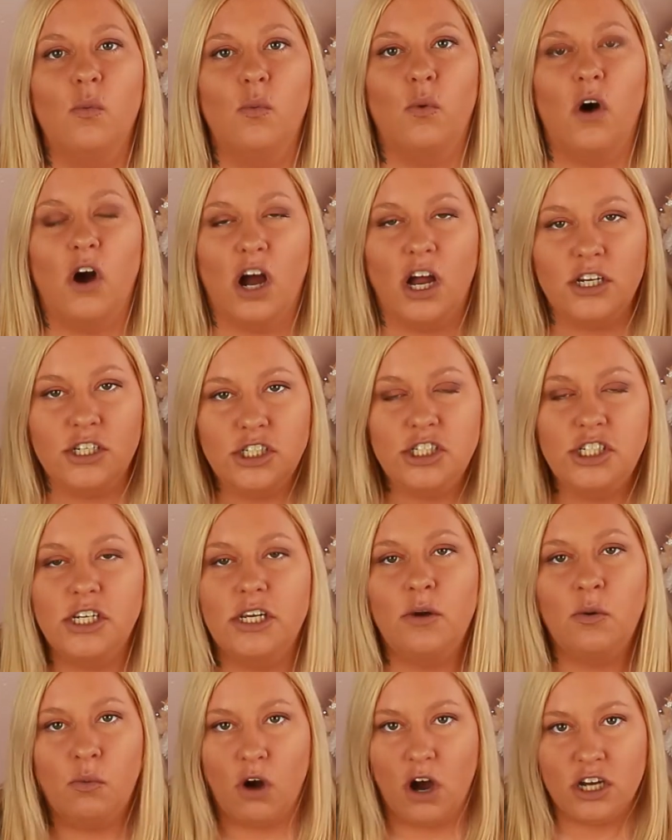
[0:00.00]
washed
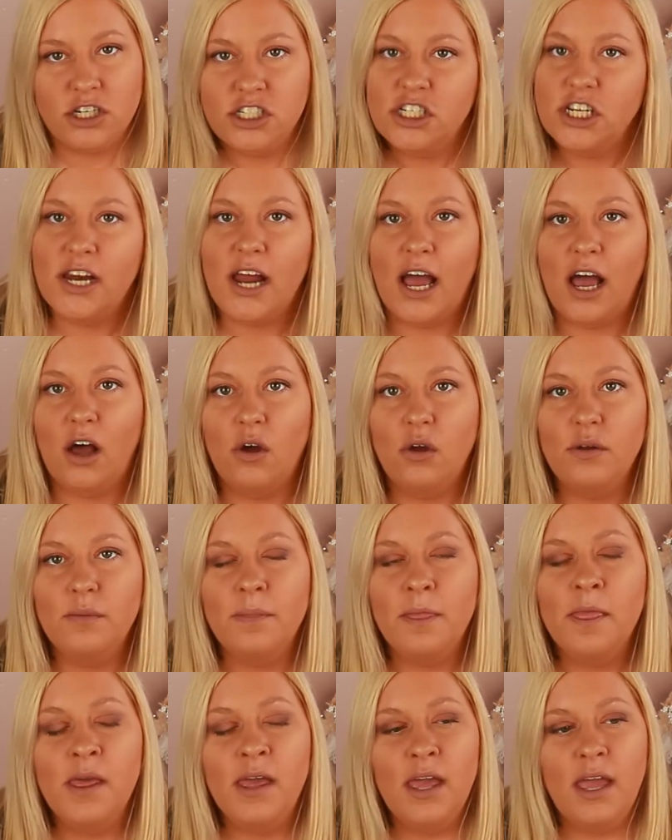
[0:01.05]
it
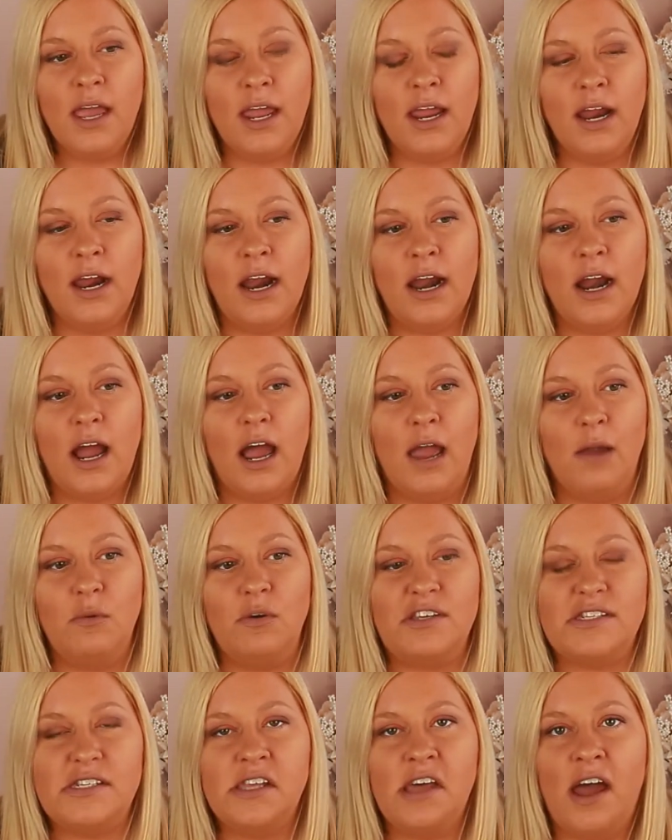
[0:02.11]
out, and I
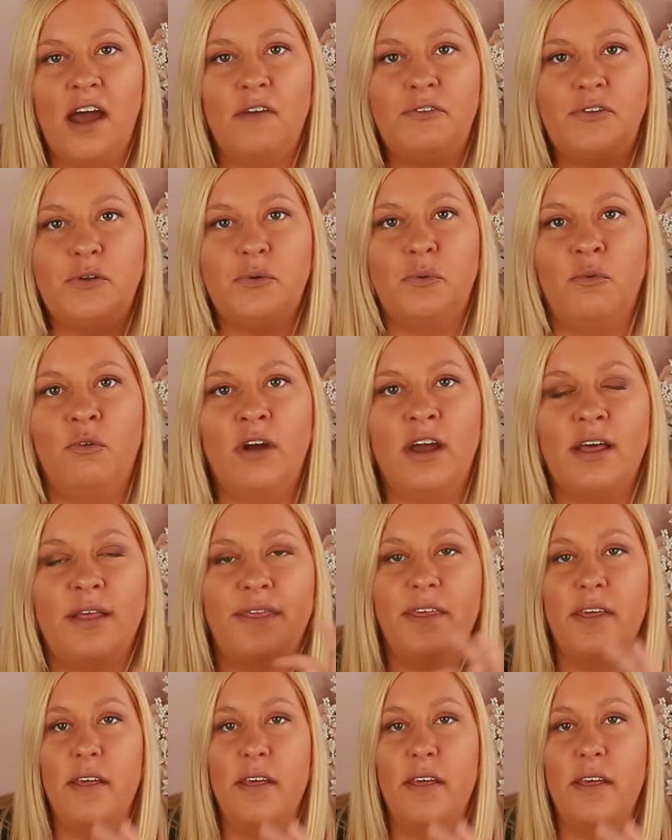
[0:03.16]
was left with